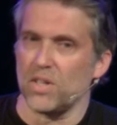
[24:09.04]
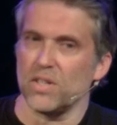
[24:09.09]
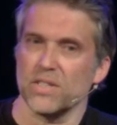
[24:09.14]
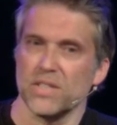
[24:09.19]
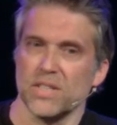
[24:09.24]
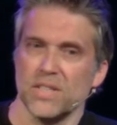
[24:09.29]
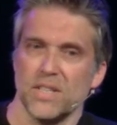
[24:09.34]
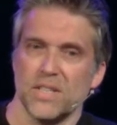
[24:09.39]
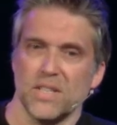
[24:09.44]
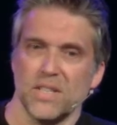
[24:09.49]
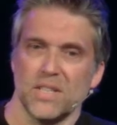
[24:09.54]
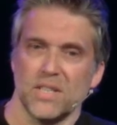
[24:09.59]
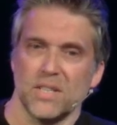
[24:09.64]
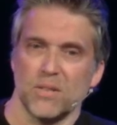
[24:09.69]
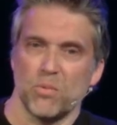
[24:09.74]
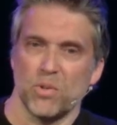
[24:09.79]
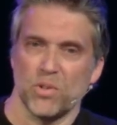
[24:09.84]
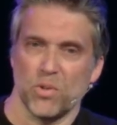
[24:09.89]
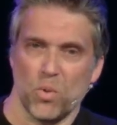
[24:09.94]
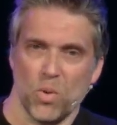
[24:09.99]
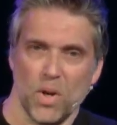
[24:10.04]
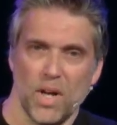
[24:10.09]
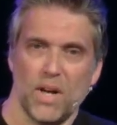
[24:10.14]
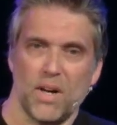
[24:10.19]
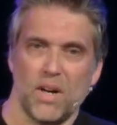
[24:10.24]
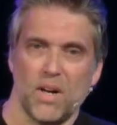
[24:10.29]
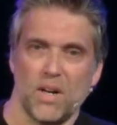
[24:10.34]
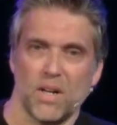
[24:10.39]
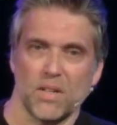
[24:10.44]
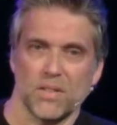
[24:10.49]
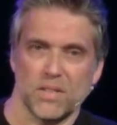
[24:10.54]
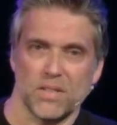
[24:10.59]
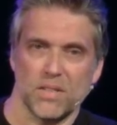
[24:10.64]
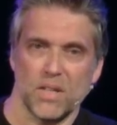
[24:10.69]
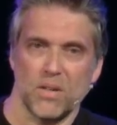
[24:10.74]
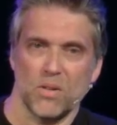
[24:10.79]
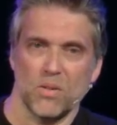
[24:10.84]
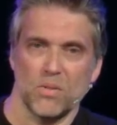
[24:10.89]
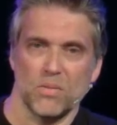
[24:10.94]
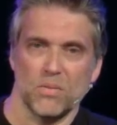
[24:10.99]
God with all our heart,
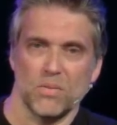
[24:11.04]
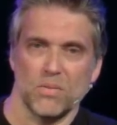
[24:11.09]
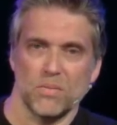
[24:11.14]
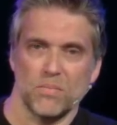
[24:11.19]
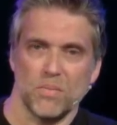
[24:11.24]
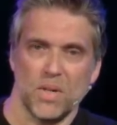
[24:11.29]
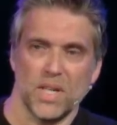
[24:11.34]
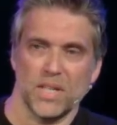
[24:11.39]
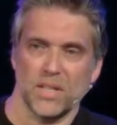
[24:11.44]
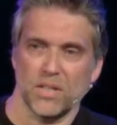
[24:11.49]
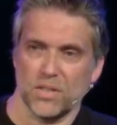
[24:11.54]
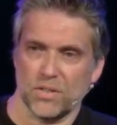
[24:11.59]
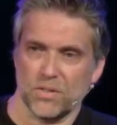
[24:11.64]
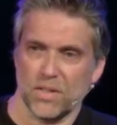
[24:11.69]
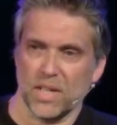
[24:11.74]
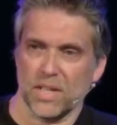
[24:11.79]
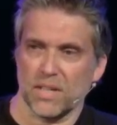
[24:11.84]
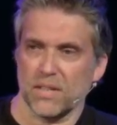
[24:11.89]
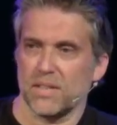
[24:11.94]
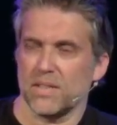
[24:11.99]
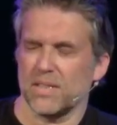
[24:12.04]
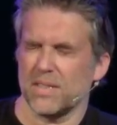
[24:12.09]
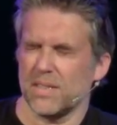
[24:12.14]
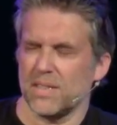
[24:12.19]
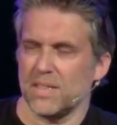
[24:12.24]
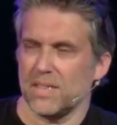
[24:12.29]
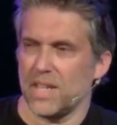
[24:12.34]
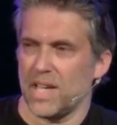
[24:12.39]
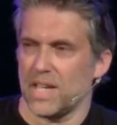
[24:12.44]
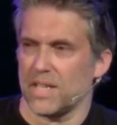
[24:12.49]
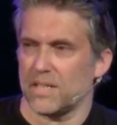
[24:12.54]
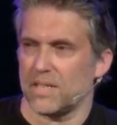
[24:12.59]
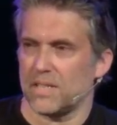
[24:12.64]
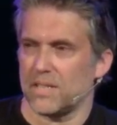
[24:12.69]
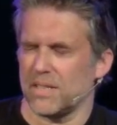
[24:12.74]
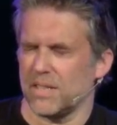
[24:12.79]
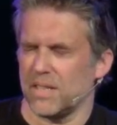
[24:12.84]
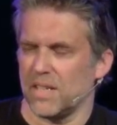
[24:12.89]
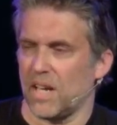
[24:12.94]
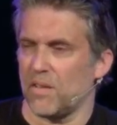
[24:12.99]
soul, mind, and strength.
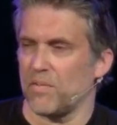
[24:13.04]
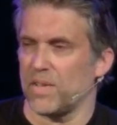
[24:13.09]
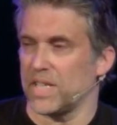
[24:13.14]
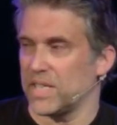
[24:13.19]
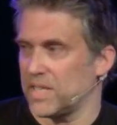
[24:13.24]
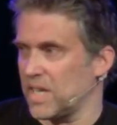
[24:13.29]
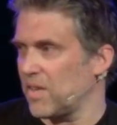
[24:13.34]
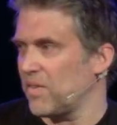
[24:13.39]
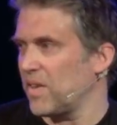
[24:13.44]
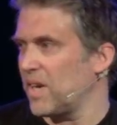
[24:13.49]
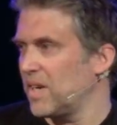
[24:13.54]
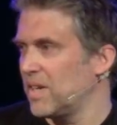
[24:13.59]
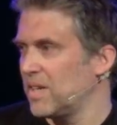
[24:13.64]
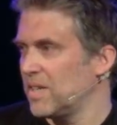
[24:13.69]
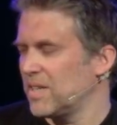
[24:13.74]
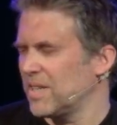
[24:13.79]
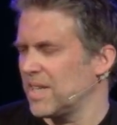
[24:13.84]
Let's love each other.